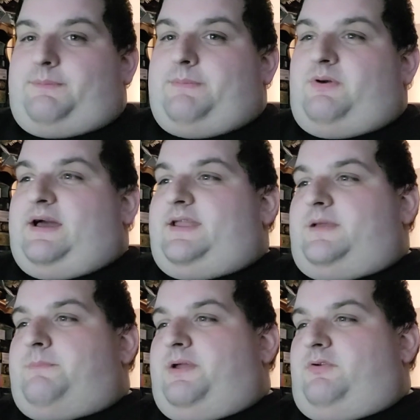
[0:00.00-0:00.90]
of people kind of
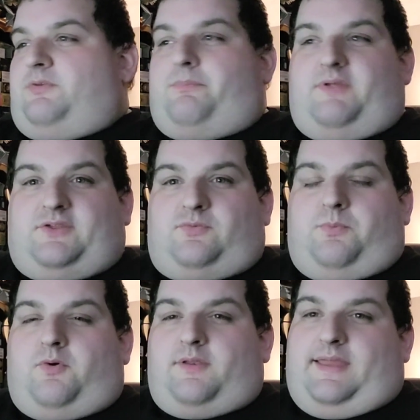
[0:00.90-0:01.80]
compare it to
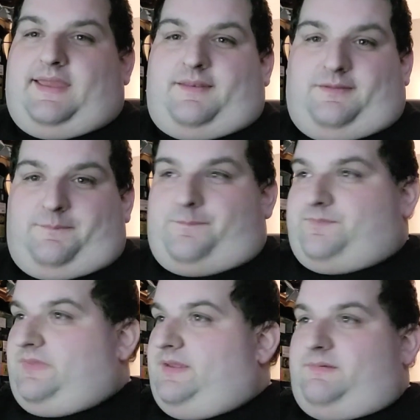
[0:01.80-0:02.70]
Bloodsport, and
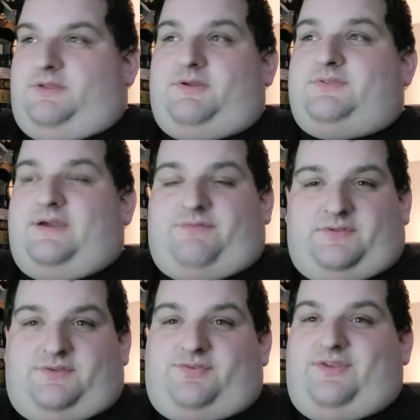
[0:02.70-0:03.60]
you can
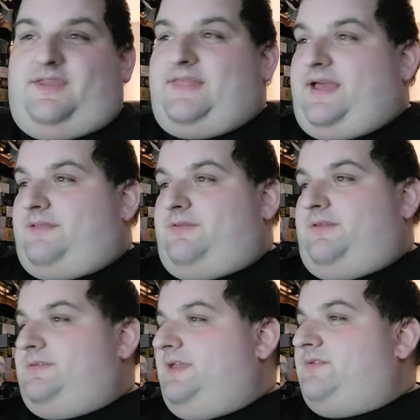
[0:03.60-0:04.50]
definitely see that.
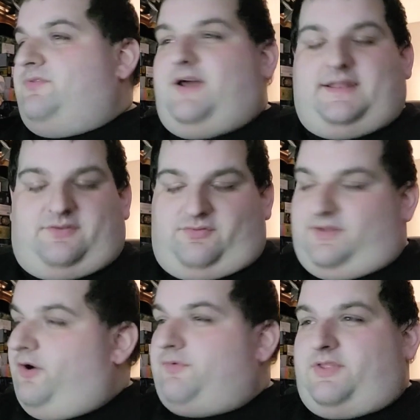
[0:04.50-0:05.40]
It's not as
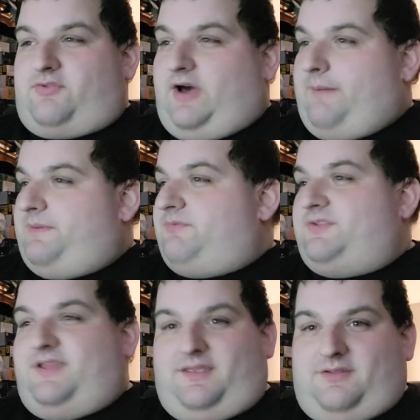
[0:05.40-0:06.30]
over-the-top and
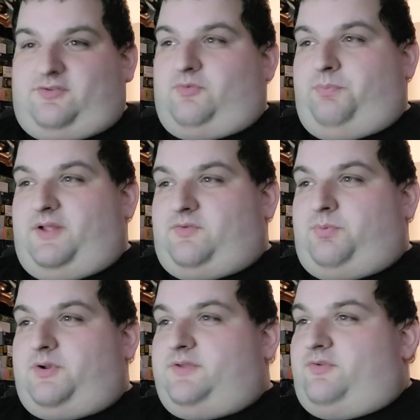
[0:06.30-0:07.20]
ridiculous as
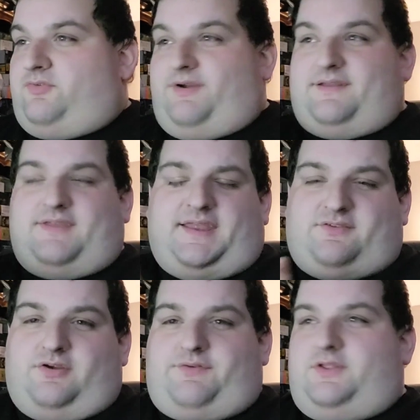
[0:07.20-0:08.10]
Bloodsport is. It's trying to take
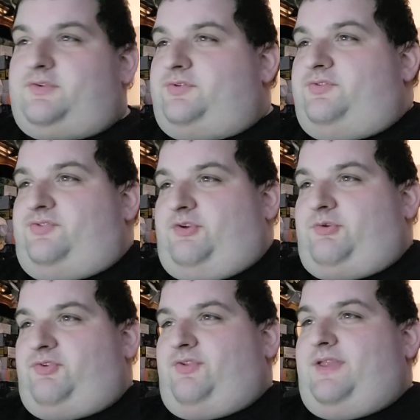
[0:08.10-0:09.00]
itself a little too
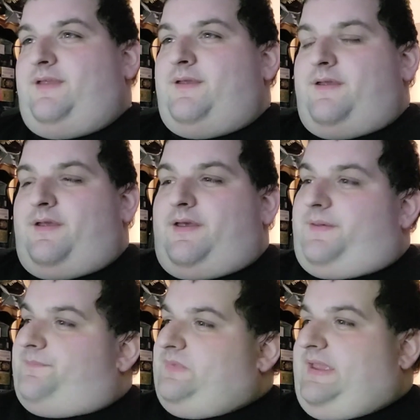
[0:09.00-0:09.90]
seriously,
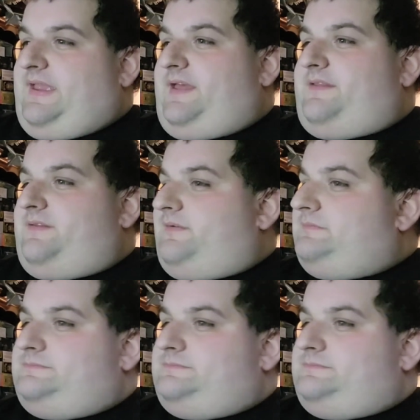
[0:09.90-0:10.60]
and